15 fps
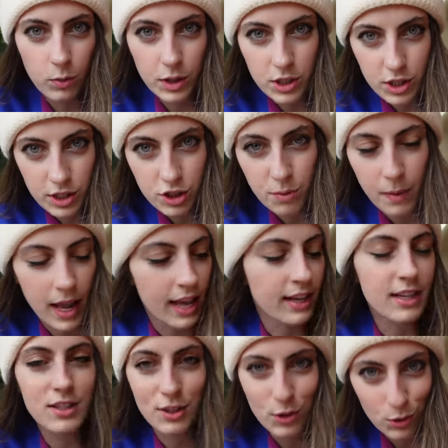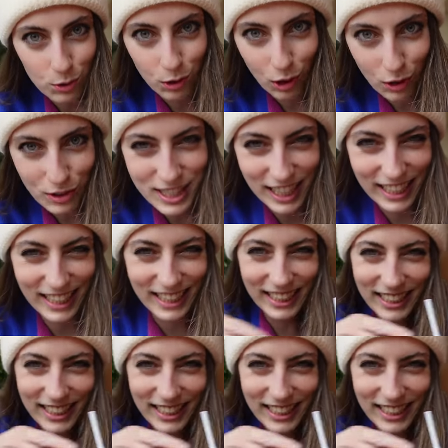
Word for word: which in Japan is an oolong tea.